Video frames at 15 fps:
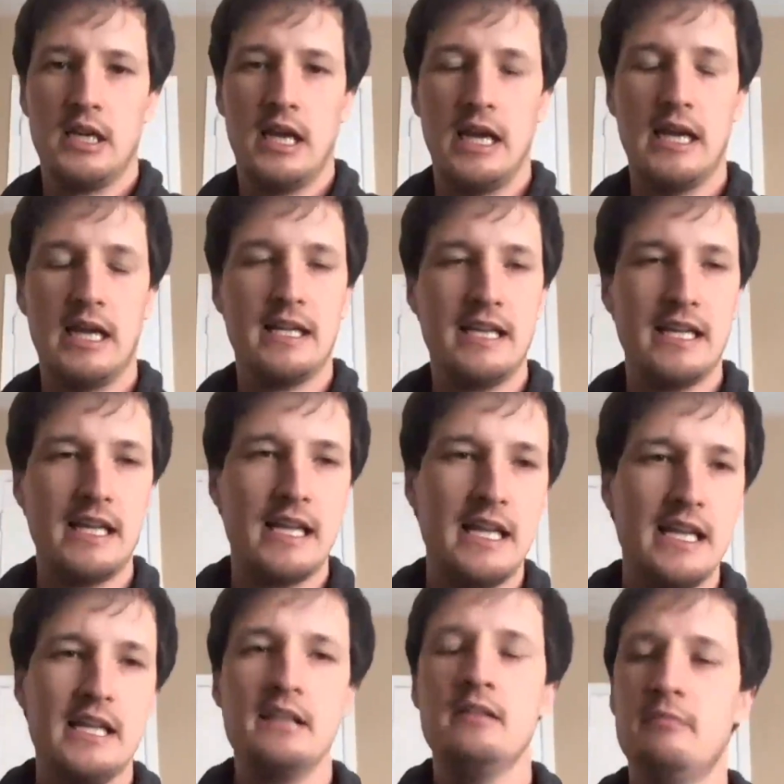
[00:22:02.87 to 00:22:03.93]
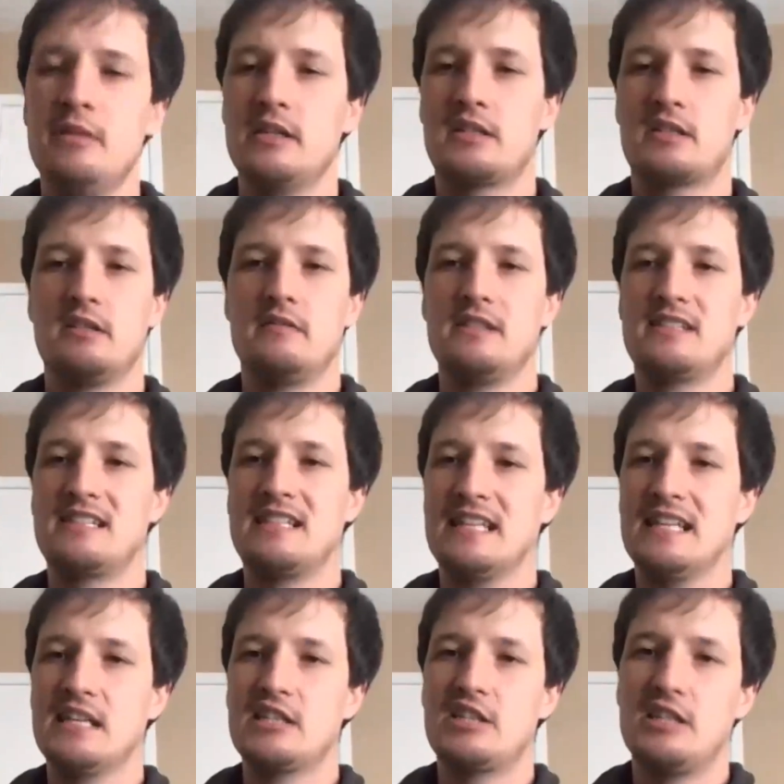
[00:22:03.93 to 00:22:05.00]
And in the midst of this
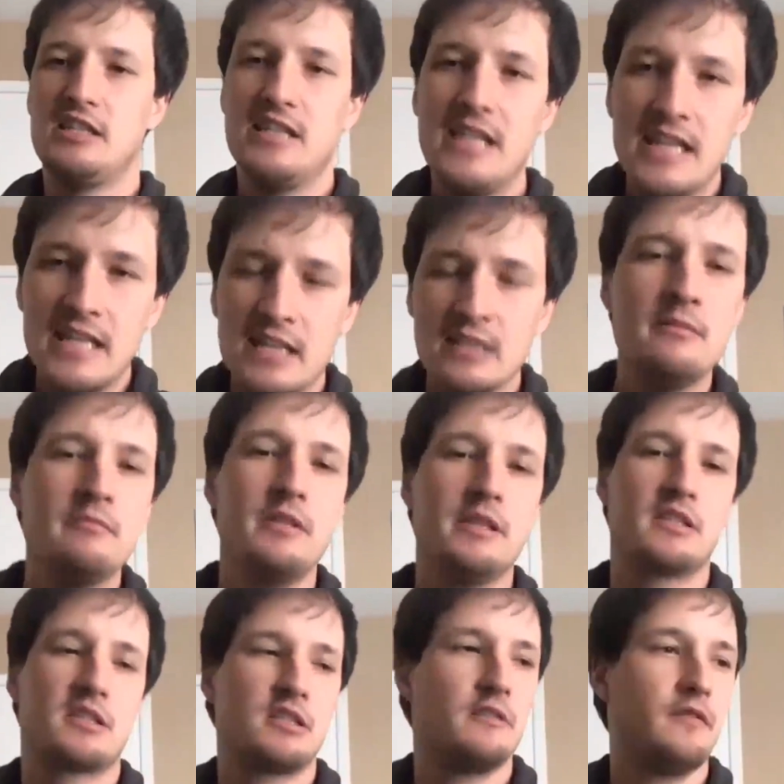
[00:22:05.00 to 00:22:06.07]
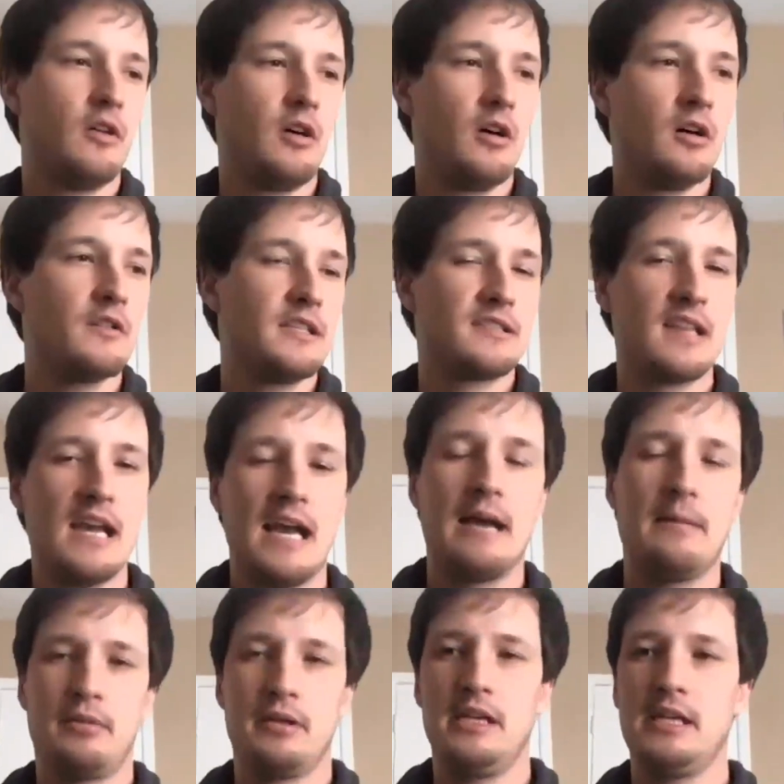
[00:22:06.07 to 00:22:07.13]
election, in the midst of all that's
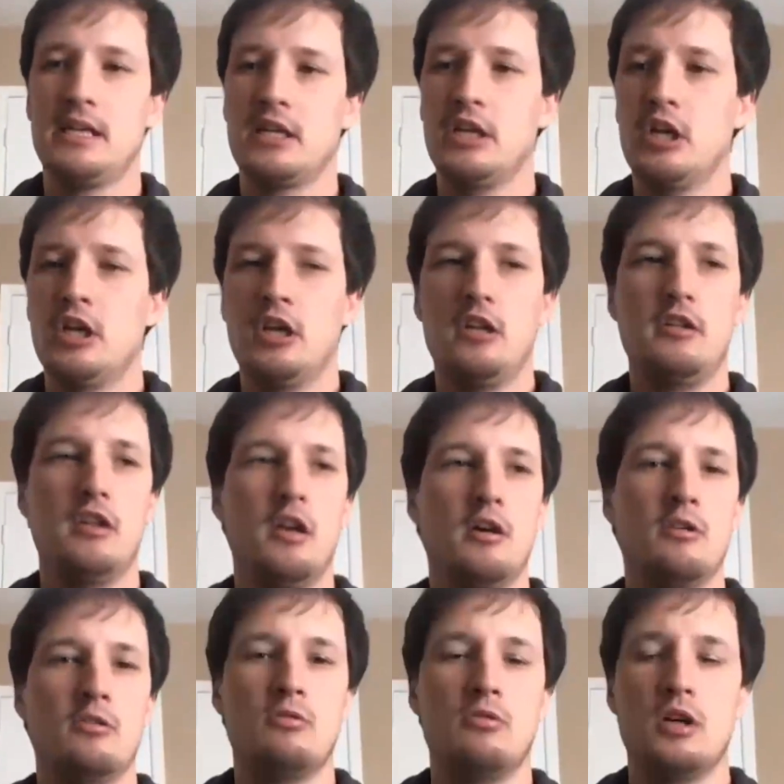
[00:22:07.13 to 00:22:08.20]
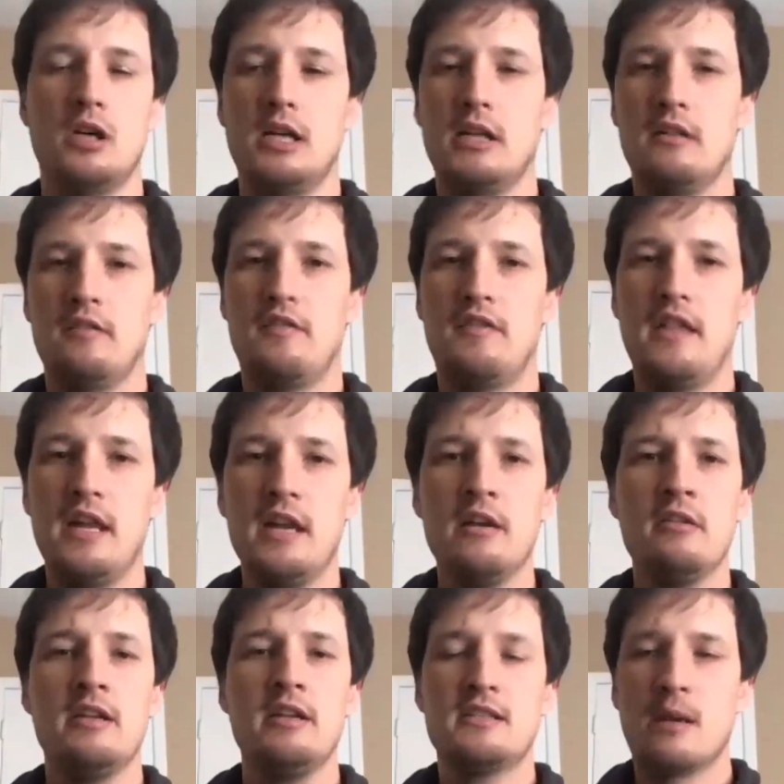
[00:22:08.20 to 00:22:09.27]
happening, you know,
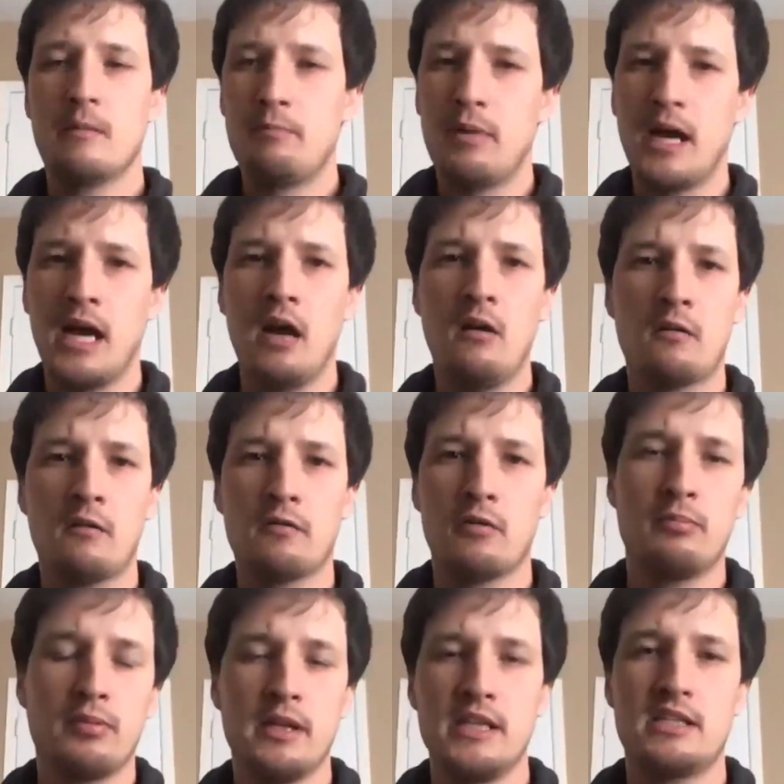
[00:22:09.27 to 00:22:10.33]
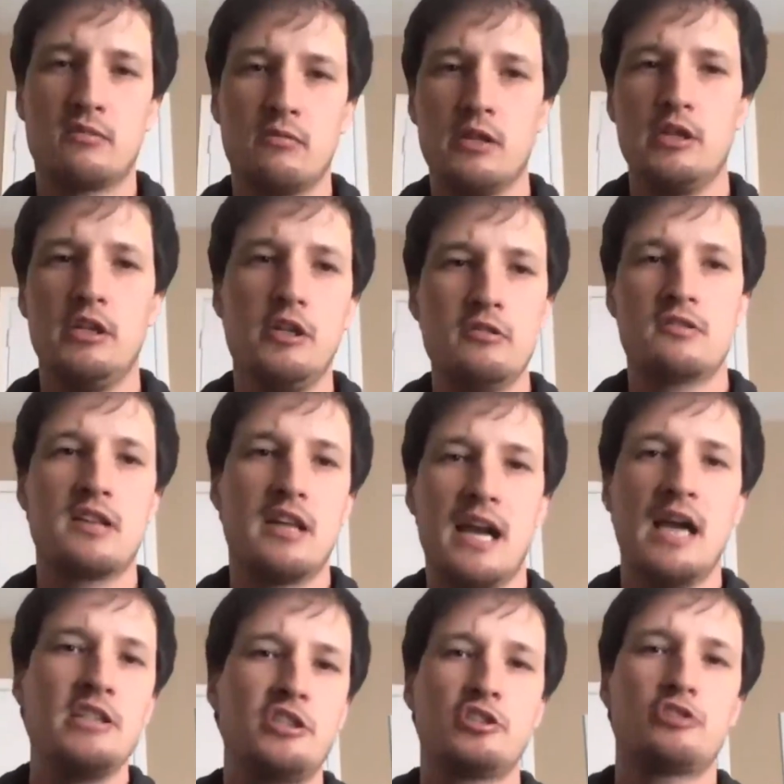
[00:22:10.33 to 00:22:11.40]
there is a powerful place when you say,
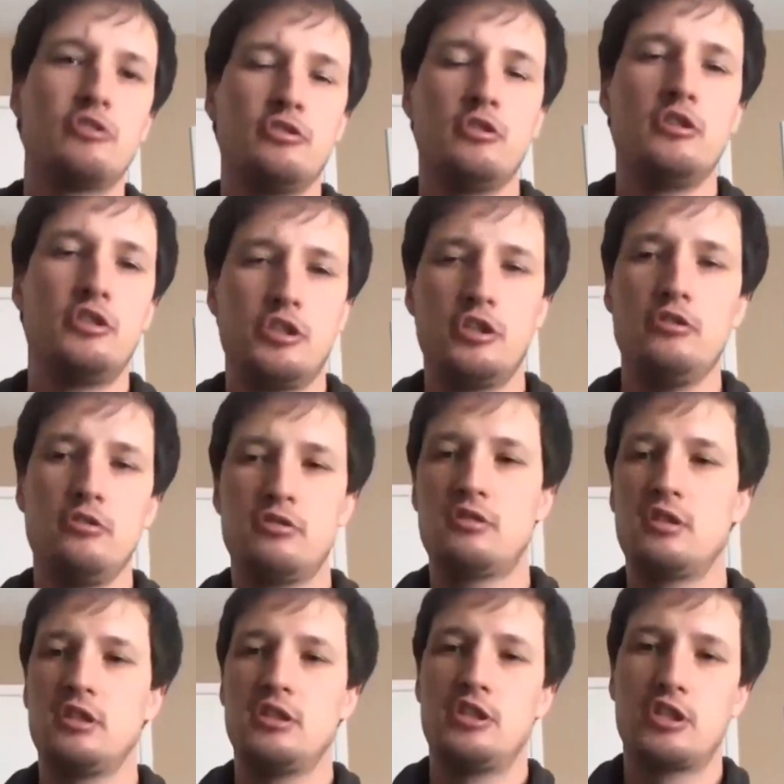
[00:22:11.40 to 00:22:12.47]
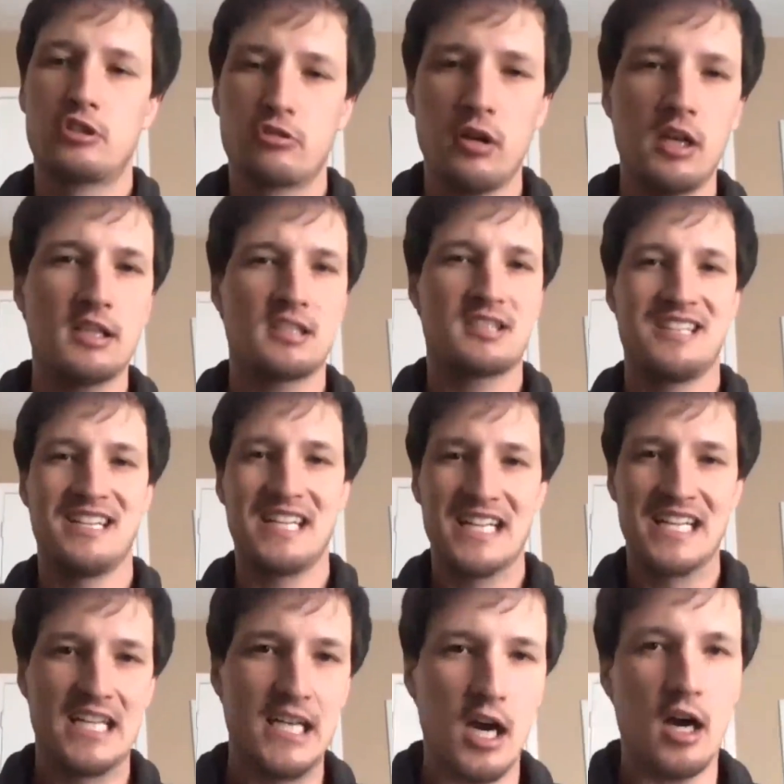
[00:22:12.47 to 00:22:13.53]
I tr- choose to trust
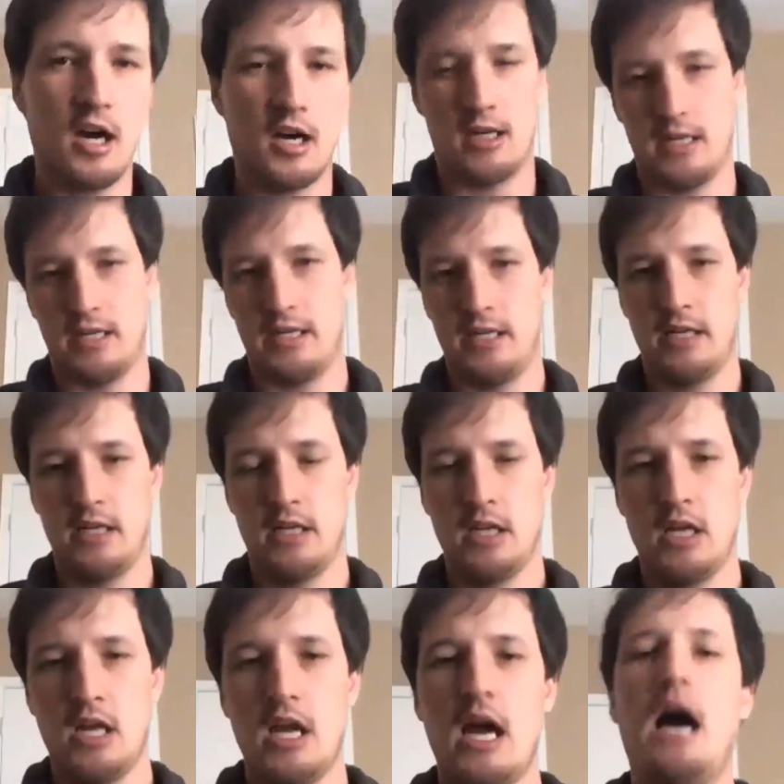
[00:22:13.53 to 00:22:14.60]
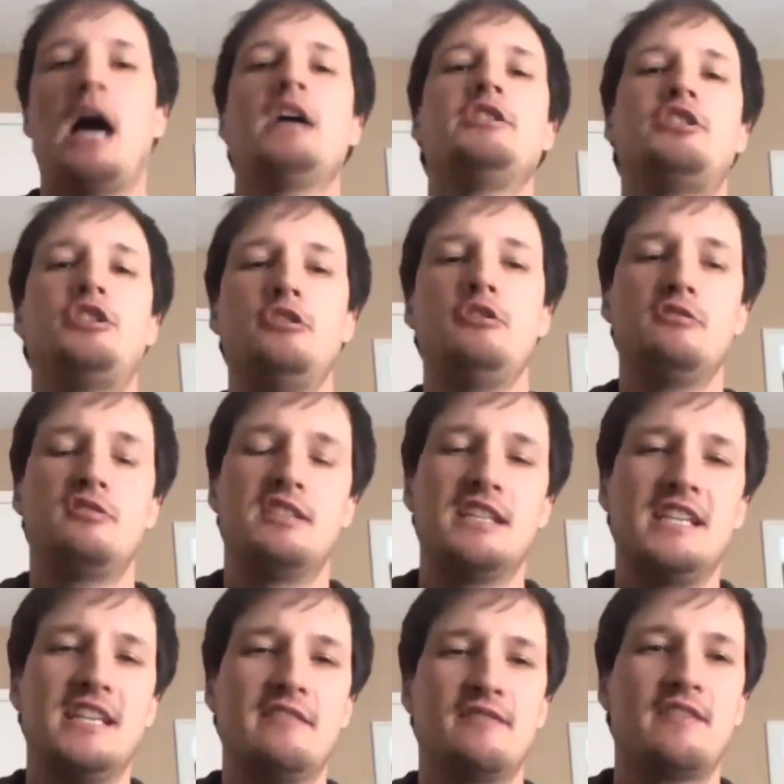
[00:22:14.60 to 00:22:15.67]
God. Mm-hmm. I choose to
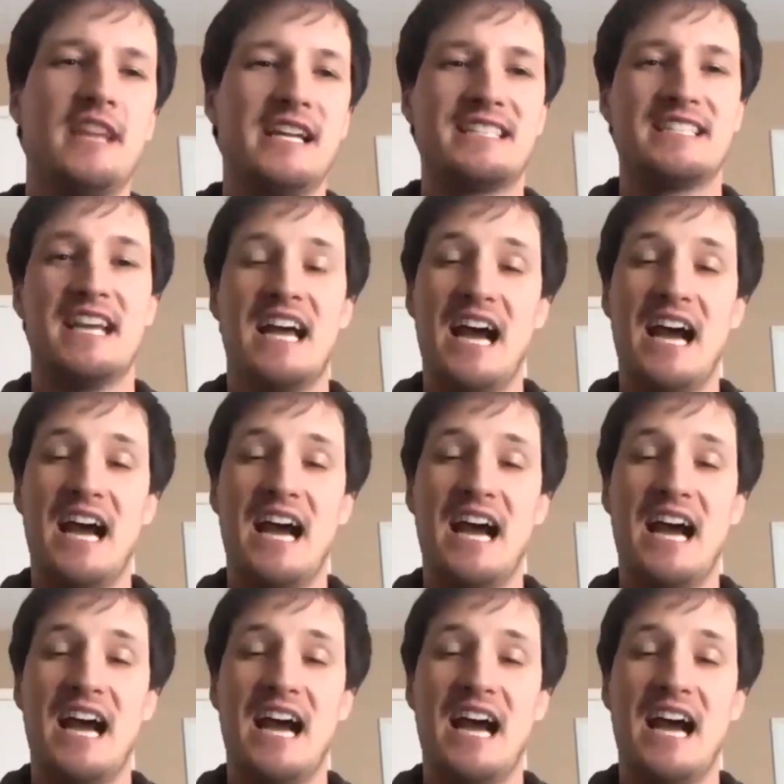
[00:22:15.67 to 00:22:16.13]
give thanks.